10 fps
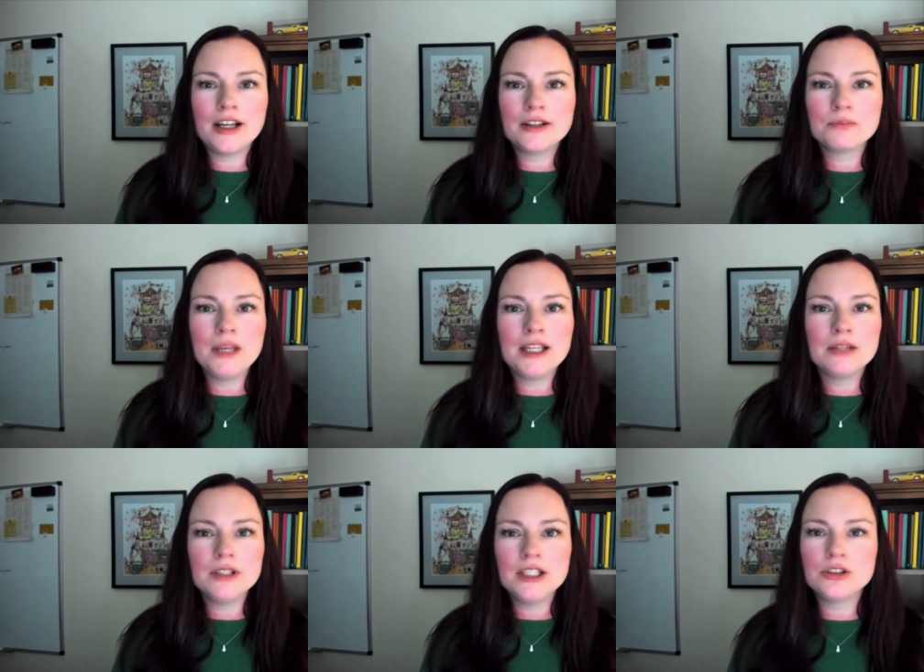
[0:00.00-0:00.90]
making
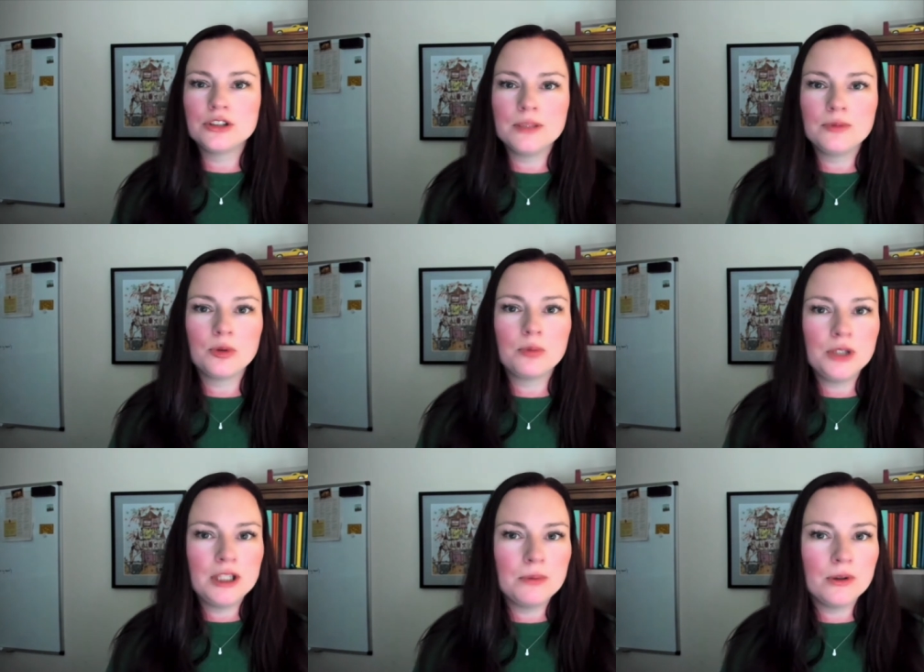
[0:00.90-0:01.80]
relationships with
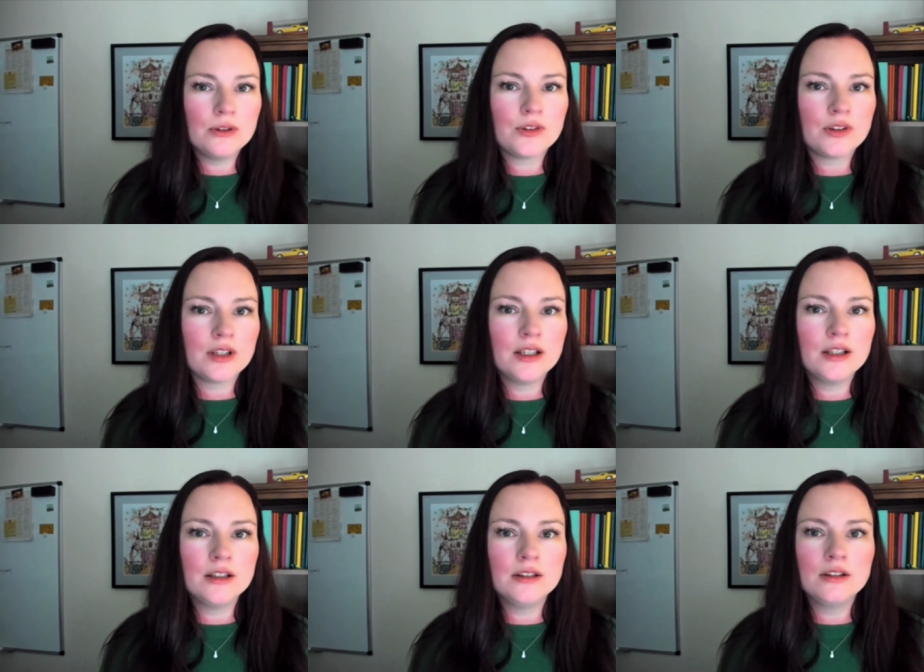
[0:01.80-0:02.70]
bookkeepers
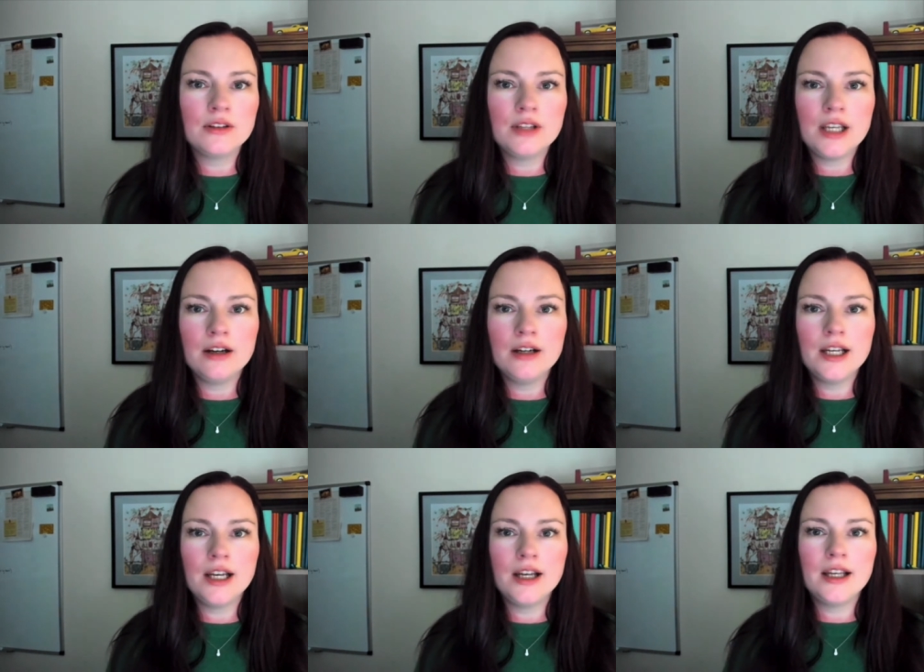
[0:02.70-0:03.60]
in the
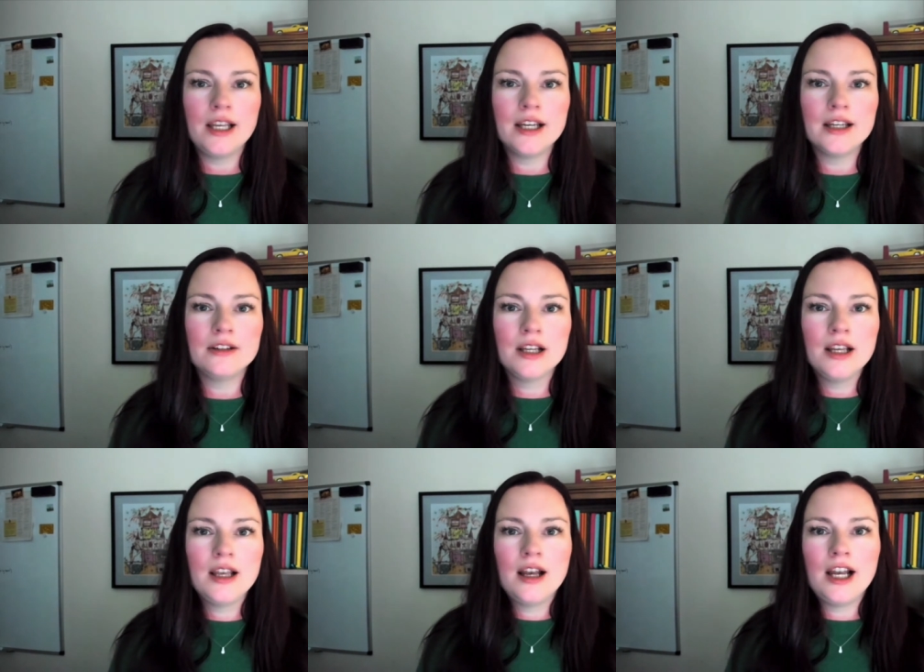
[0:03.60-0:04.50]
area and
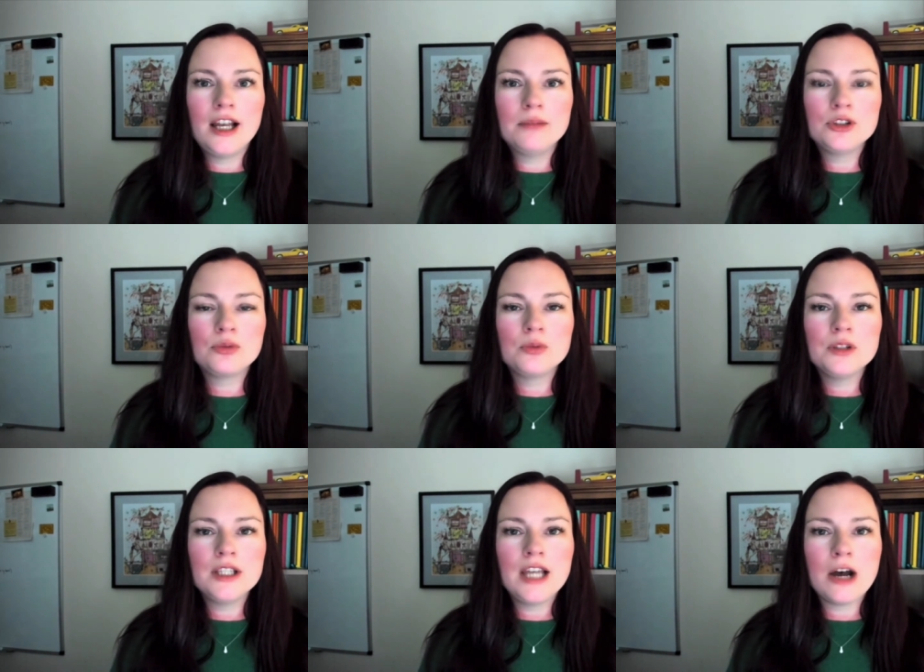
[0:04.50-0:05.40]
just
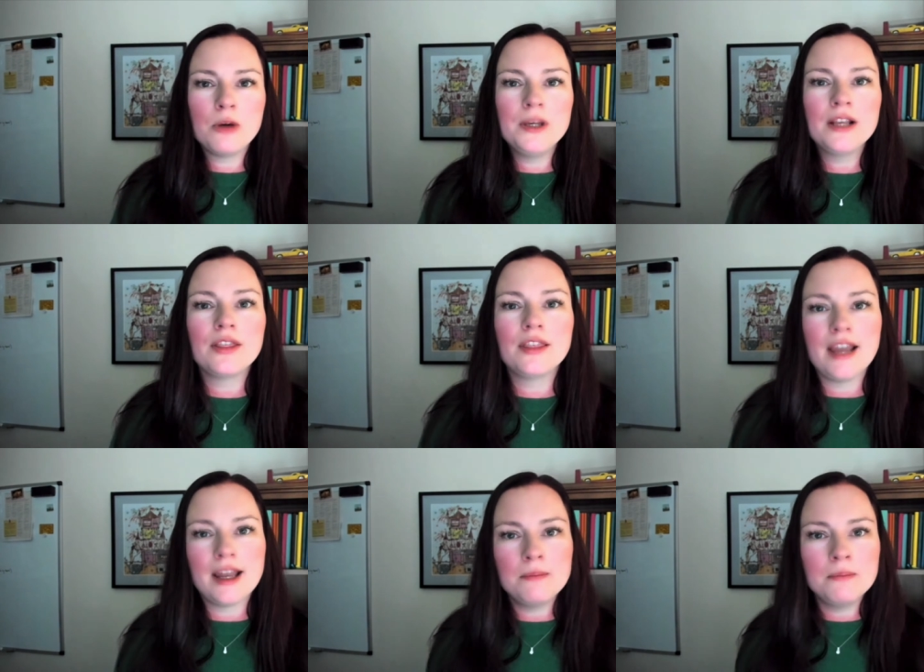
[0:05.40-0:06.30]
really helping
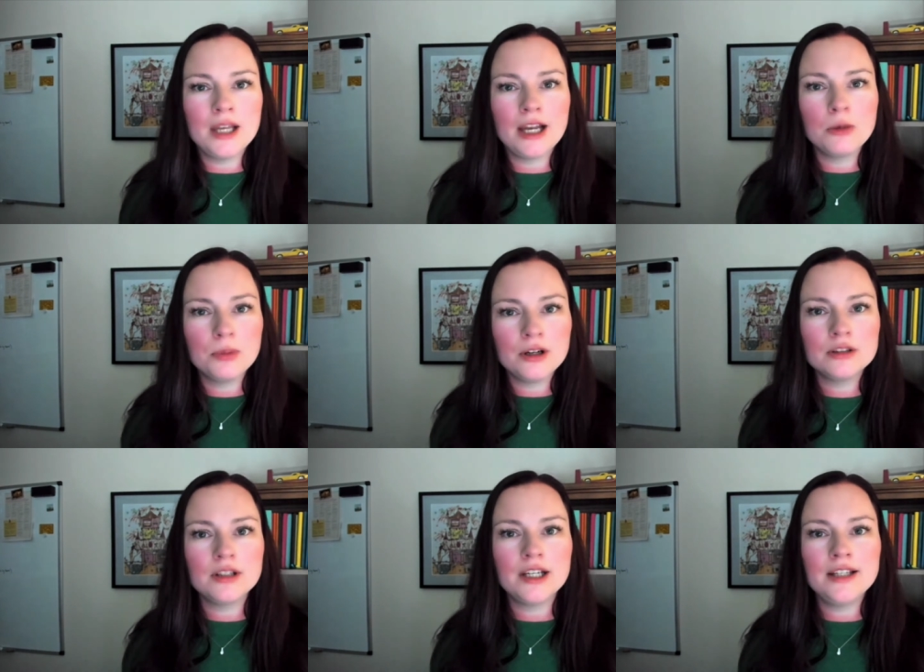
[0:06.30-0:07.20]
them help their
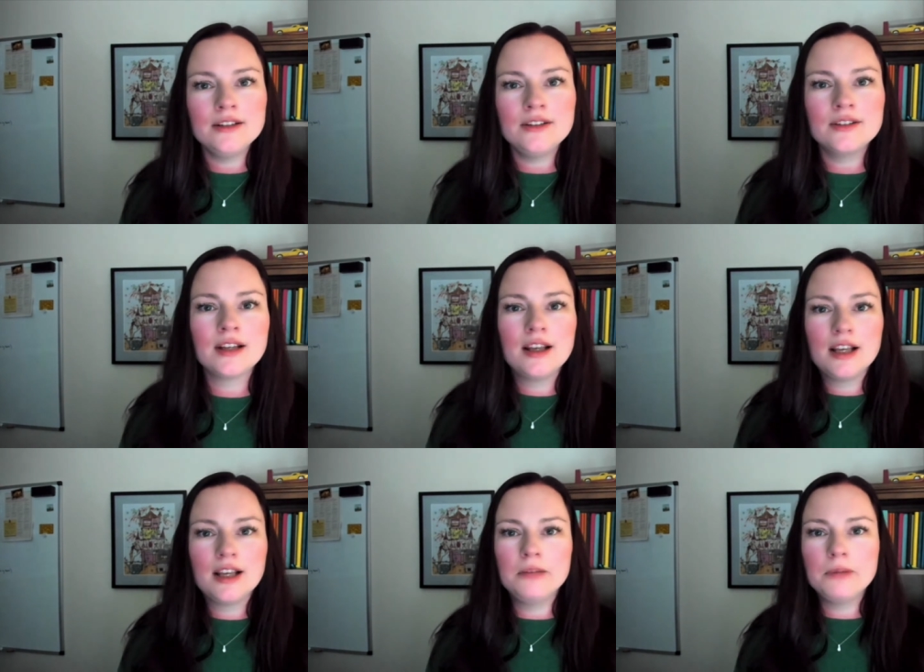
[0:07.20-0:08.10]
clients.
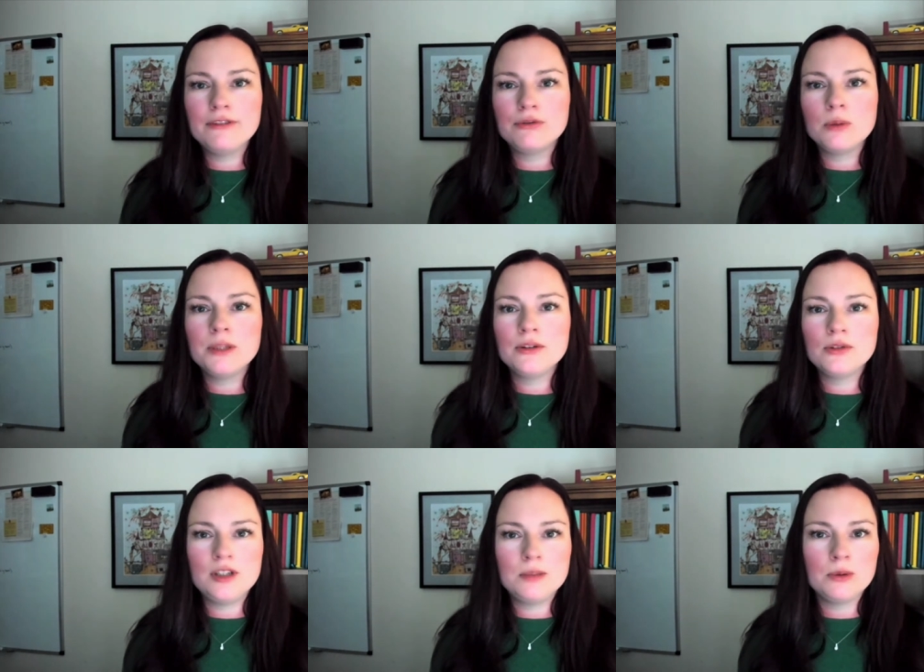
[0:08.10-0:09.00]
And by forming those
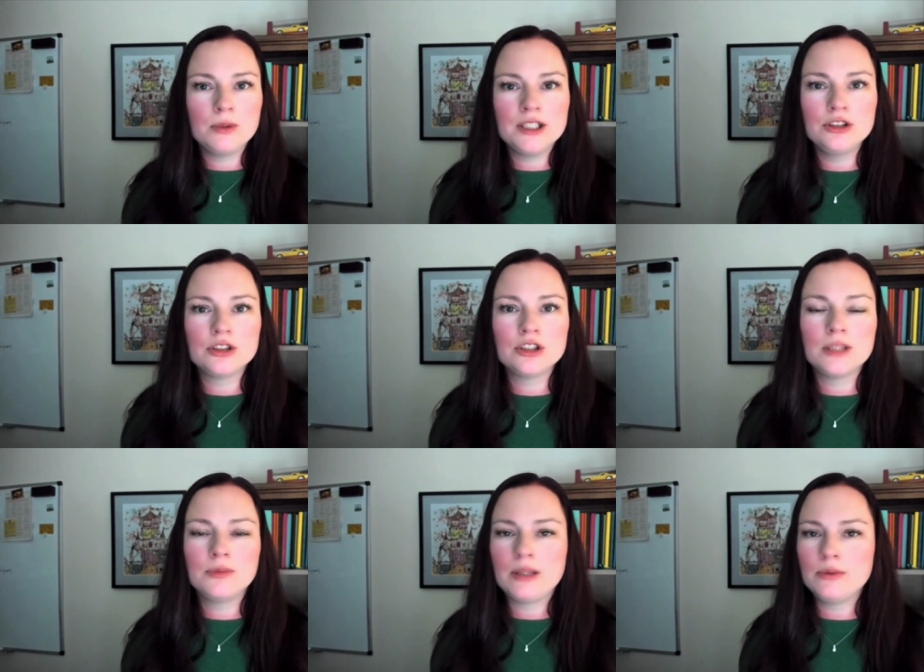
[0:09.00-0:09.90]
deeper
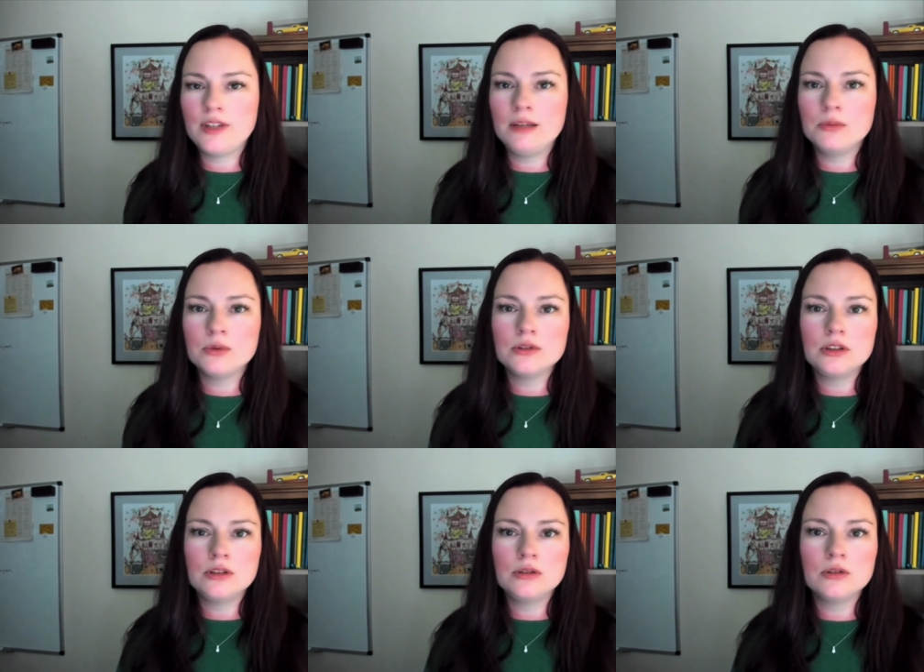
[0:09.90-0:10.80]
relationships, I was able to